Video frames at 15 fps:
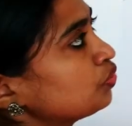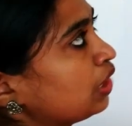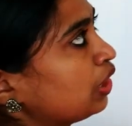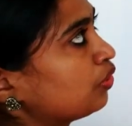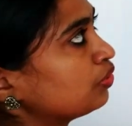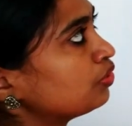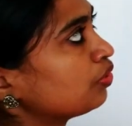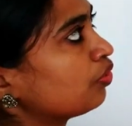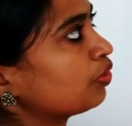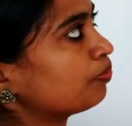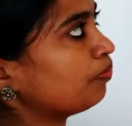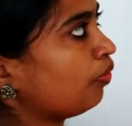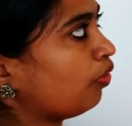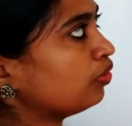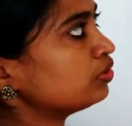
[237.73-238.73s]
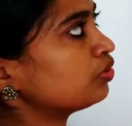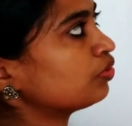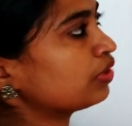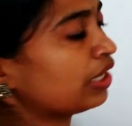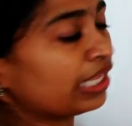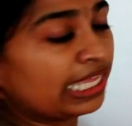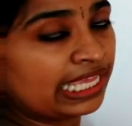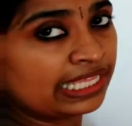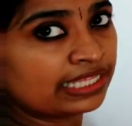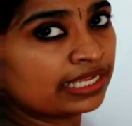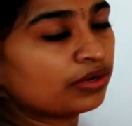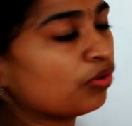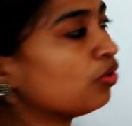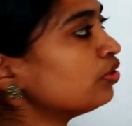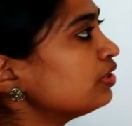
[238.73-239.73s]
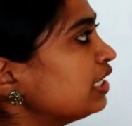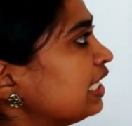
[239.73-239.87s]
2 alone or both, or either or